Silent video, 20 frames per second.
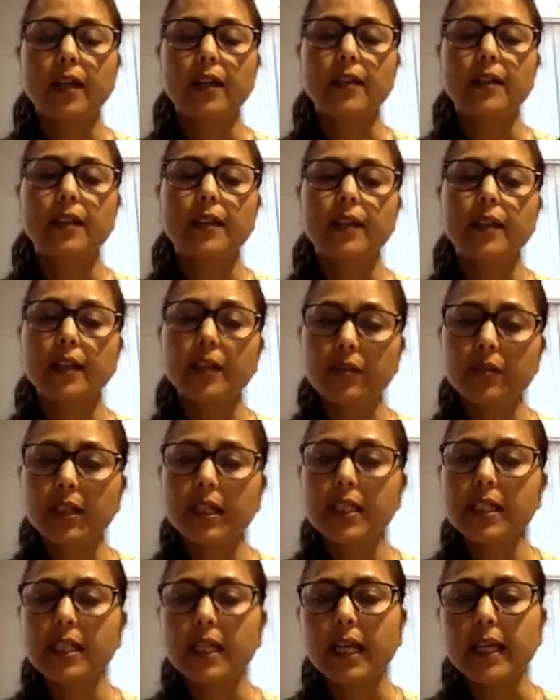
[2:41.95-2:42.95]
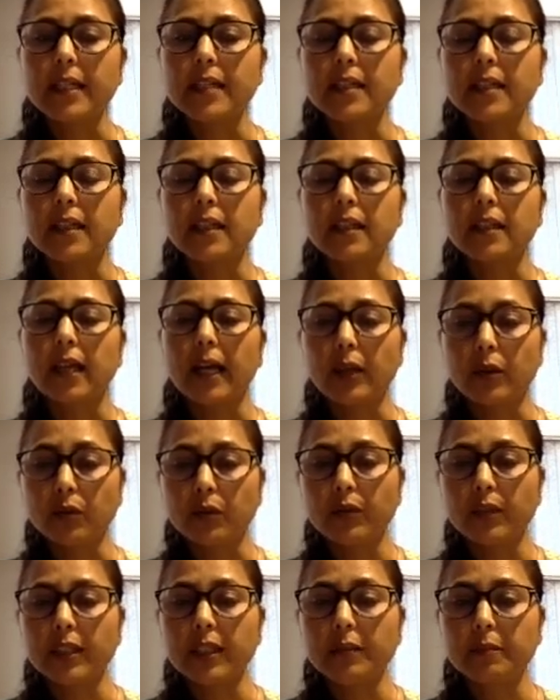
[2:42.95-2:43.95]
Their interest lies in
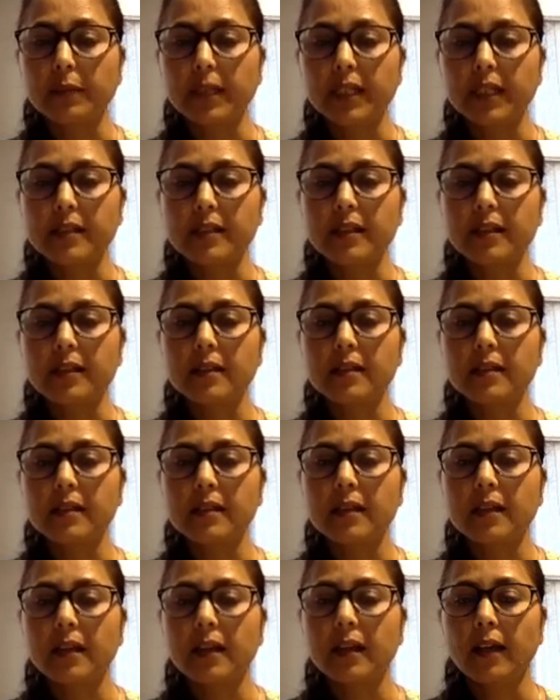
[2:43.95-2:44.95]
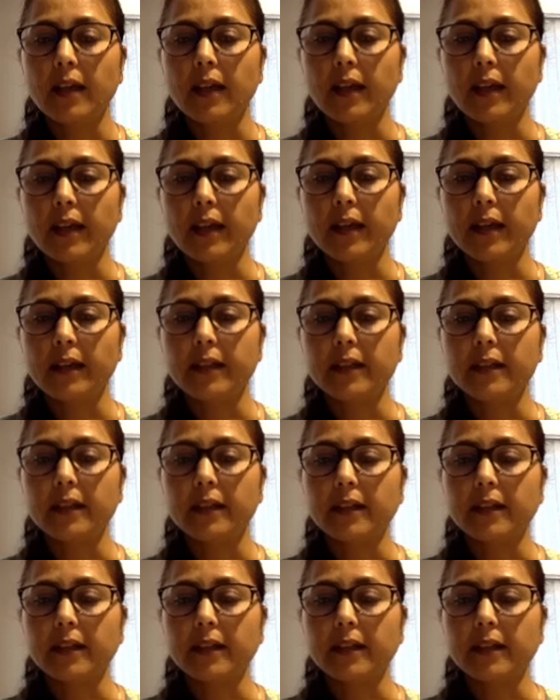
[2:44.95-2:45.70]
Ayurvedic medicines and